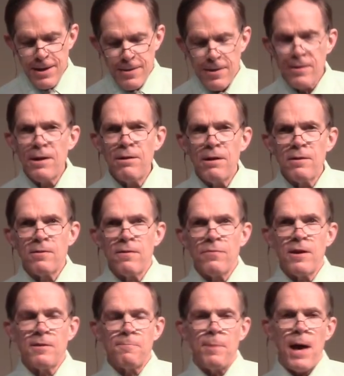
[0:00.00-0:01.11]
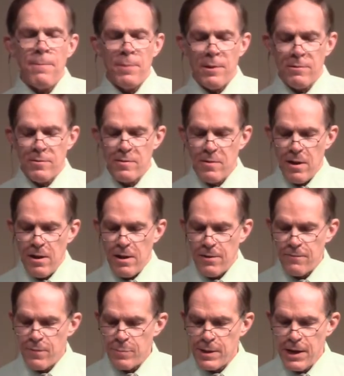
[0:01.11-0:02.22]
The lyrics of this popular song
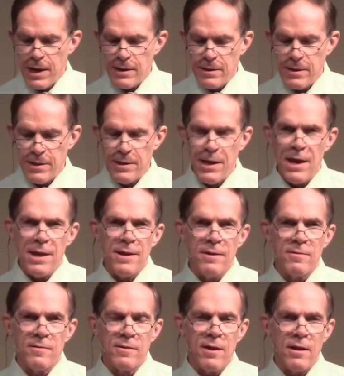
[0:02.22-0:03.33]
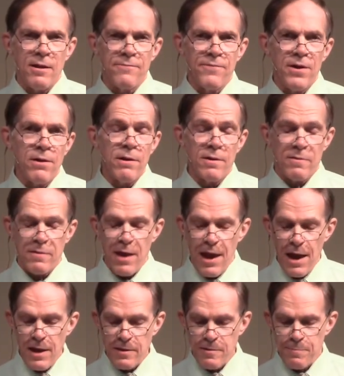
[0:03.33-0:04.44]
from the 1980s tell of various
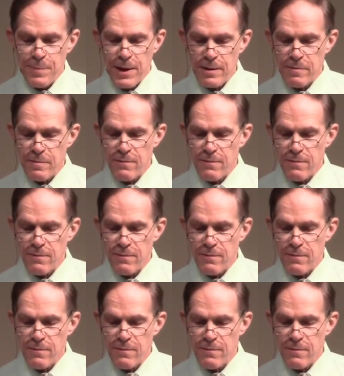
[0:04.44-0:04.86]
aspects